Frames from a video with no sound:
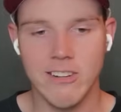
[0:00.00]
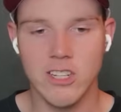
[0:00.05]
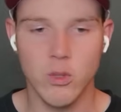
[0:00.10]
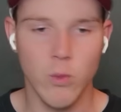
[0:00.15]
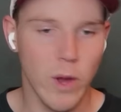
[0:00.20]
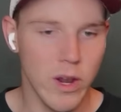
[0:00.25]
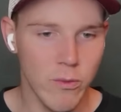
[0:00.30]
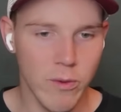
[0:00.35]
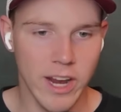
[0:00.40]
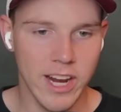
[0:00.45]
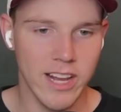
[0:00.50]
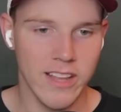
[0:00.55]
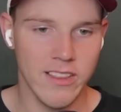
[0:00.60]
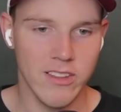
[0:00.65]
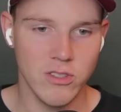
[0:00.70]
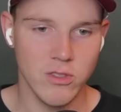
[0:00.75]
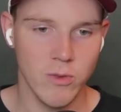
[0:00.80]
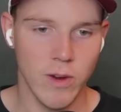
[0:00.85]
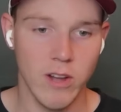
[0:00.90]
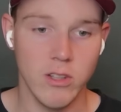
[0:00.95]
win rate on
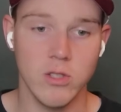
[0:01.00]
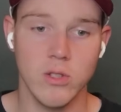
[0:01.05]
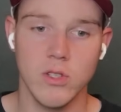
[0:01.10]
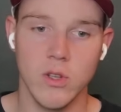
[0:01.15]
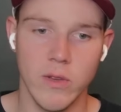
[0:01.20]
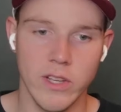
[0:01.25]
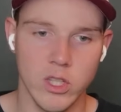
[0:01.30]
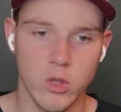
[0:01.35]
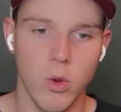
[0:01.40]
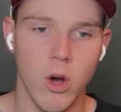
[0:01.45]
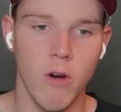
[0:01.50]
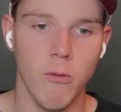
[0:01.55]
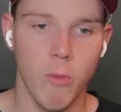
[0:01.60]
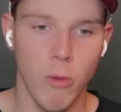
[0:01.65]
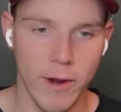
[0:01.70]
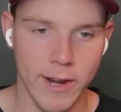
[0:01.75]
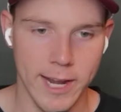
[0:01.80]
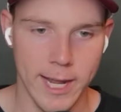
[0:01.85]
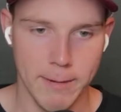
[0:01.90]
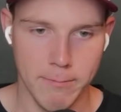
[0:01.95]
those routes was only
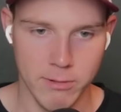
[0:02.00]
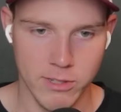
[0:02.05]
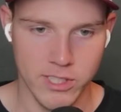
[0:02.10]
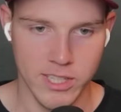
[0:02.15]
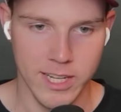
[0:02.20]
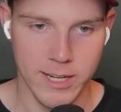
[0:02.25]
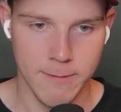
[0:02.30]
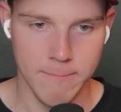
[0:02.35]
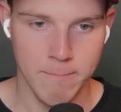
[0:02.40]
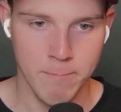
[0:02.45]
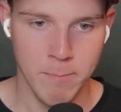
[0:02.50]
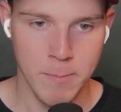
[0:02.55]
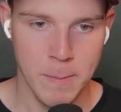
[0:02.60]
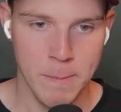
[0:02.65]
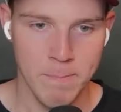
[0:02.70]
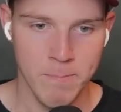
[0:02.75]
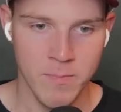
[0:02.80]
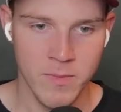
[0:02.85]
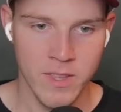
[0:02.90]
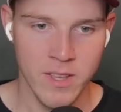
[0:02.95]
12.9%.
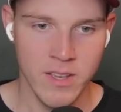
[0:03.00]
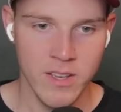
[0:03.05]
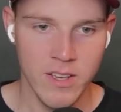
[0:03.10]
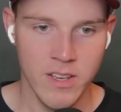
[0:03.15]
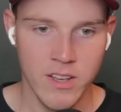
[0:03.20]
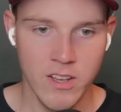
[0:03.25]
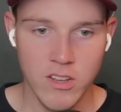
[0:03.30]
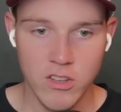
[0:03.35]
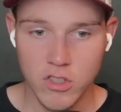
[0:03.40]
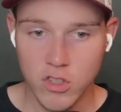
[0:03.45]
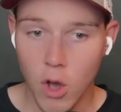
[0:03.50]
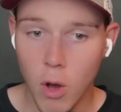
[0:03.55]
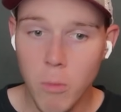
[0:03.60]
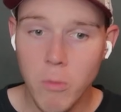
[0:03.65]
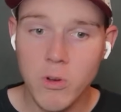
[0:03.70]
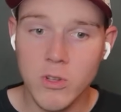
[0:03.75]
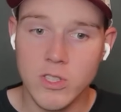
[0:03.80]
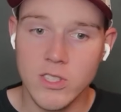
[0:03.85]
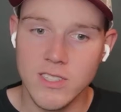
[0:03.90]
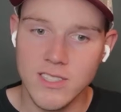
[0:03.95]
So
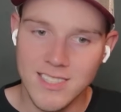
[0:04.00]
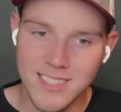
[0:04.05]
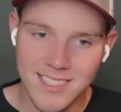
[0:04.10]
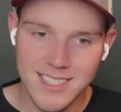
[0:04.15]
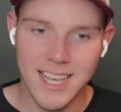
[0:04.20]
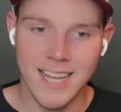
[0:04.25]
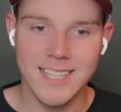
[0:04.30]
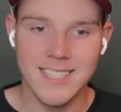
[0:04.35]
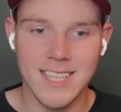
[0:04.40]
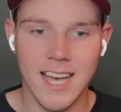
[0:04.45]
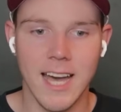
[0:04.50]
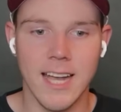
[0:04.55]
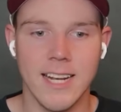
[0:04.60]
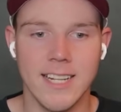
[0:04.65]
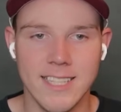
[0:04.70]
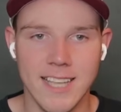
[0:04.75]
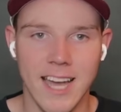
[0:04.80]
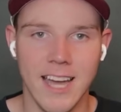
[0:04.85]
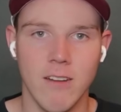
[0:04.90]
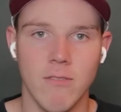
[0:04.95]
almost 6 out of
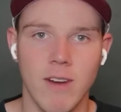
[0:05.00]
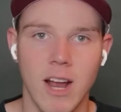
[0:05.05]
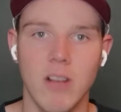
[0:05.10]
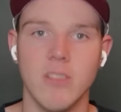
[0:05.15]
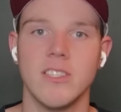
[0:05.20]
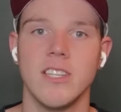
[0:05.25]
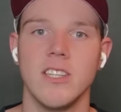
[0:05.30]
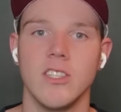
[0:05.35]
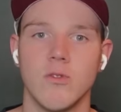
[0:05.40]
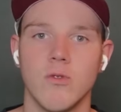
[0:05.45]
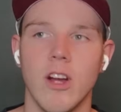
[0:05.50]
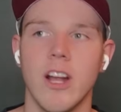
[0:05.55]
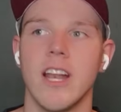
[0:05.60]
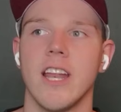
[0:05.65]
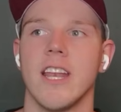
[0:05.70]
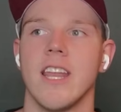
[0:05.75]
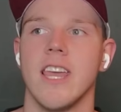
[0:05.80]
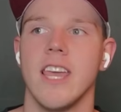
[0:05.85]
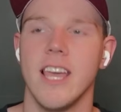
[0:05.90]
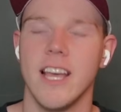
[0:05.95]
10 routes he's
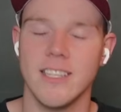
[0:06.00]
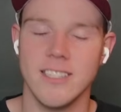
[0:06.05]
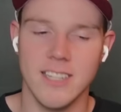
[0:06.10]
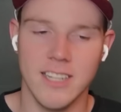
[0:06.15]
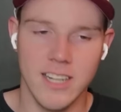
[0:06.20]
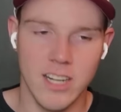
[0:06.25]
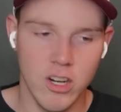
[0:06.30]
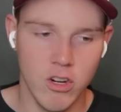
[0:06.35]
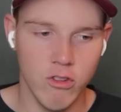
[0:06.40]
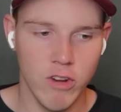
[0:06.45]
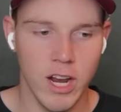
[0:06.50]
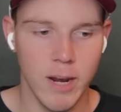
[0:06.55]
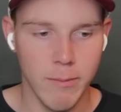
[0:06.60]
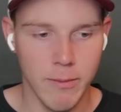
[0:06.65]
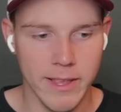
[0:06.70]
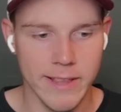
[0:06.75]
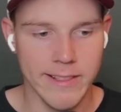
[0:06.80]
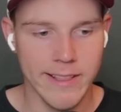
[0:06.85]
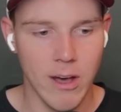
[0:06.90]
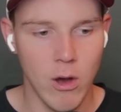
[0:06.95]
running, he has an
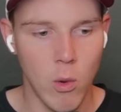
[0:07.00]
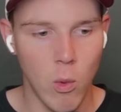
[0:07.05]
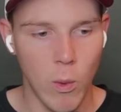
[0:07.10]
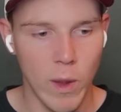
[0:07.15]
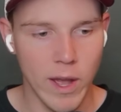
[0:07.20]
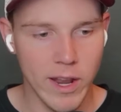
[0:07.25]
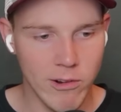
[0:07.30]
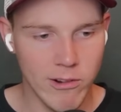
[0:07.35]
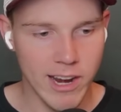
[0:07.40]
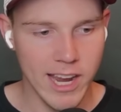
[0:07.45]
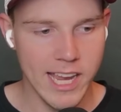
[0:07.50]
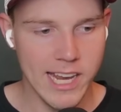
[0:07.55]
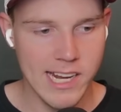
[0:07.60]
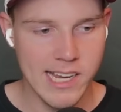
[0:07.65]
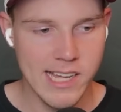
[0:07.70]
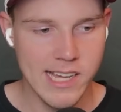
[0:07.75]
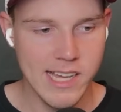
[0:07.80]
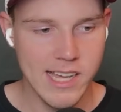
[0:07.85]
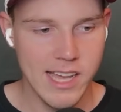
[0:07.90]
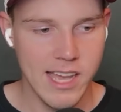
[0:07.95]
incredibly low win rate.
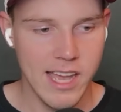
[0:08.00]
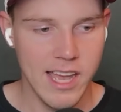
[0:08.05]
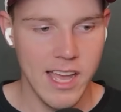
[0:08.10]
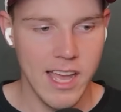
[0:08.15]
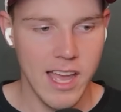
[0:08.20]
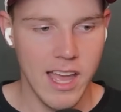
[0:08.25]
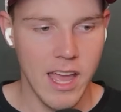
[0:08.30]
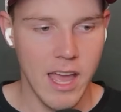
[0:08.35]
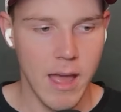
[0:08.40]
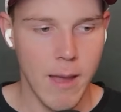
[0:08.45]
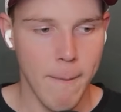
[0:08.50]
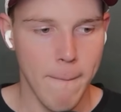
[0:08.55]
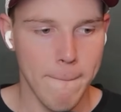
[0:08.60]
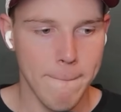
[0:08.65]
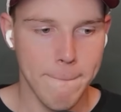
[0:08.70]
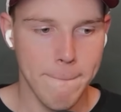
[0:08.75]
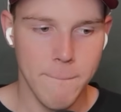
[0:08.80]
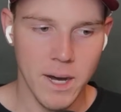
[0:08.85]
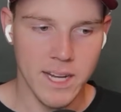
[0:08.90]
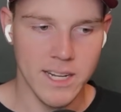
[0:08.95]

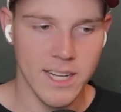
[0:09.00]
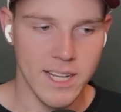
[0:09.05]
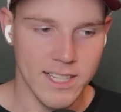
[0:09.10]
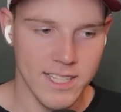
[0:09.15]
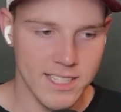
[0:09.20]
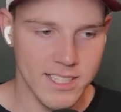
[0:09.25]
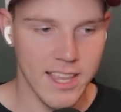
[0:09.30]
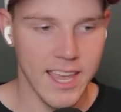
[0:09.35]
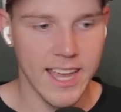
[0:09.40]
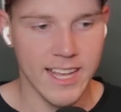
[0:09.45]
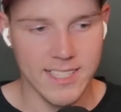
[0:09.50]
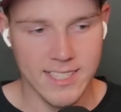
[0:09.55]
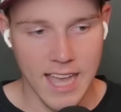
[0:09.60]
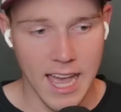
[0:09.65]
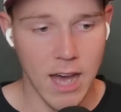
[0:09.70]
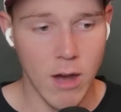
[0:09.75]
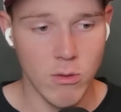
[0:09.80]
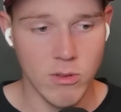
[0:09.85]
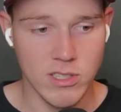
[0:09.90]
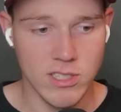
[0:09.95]
But on slants,
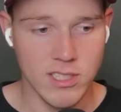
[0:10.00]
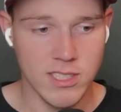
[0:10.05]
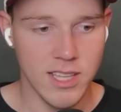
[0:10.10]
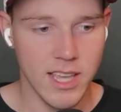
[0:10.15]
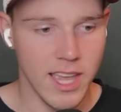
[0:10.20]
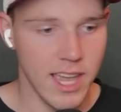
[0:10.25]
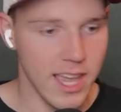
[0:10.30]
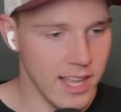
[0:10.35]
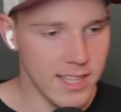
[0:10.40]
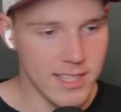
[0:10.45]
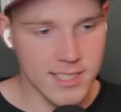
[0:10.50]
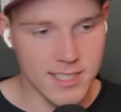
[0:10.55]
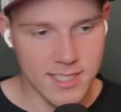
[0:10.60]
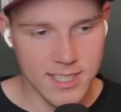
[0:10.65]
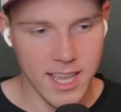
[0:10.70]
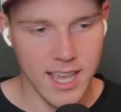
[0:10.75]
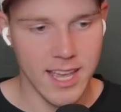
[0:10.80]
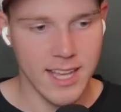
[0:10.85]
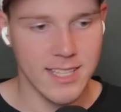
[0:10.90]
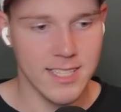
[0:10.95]
outs, ins,
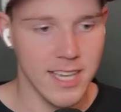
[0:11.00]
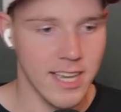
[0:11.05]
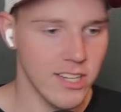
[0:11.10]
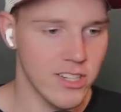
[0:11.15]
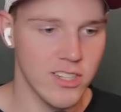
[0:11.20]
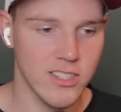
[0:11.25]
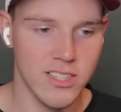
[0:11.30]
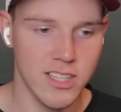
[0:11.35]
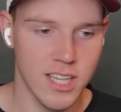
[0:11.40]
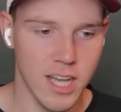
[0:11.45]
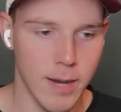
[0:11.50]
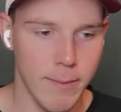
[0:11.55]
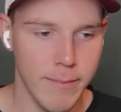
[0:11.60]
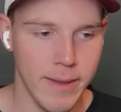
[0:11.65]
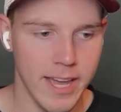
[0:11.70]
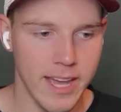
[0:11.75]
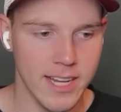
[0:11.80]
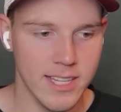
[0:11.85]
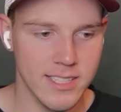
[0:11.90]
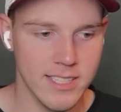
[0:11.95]
digs, hitches, and
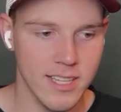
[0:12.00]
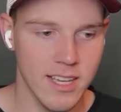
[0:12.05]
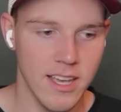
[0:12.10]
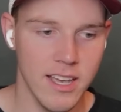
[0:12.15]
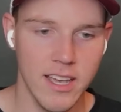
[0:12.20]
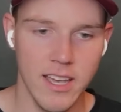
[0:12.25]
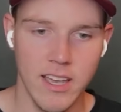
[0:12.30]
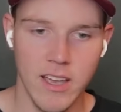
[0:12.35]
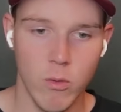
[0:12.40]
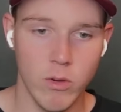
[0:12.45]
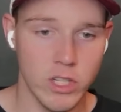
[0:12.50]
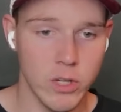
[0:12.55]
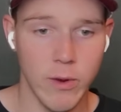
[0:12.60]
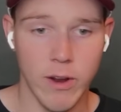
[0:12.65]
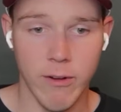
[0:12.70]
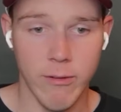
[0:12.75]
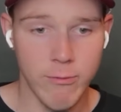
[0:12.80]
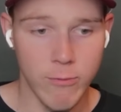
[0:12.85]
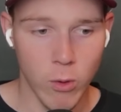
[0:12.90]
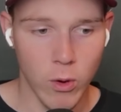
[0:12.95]
comebacks, which he
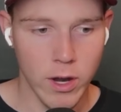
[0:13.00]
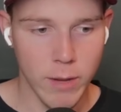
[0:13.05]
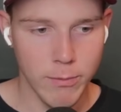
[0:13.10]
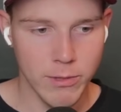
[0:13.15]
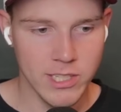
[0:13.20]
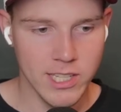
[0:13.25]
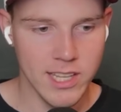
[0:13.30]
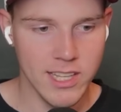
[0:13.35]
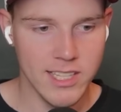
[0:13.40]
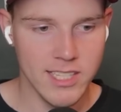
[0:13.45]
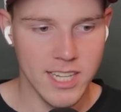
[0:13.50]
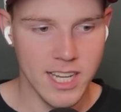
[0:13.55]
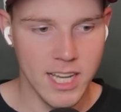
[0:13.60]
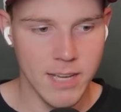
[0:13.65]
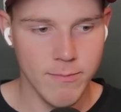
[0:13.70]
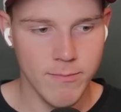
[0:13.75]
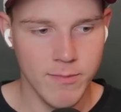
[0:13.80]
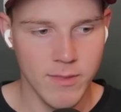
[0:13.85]
ran 40% of the time,